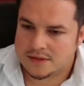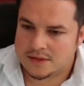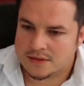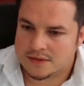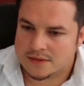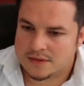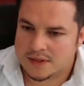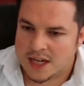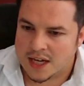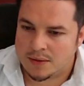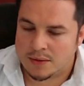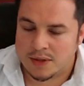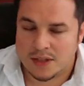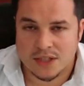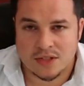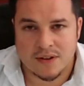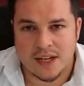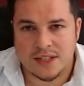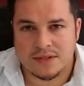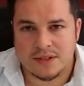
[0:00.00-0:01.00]
will
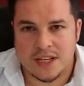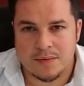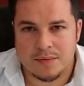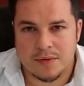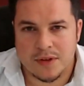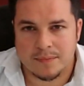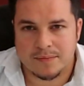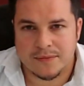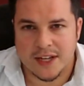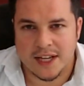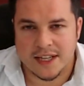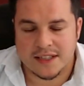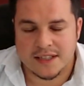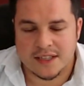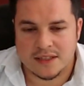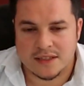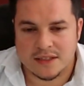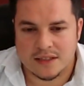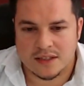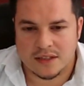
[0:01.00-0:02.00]
try to keep you
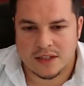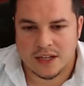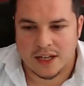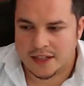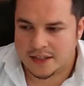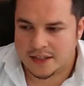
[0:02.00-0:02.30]
updated, okay?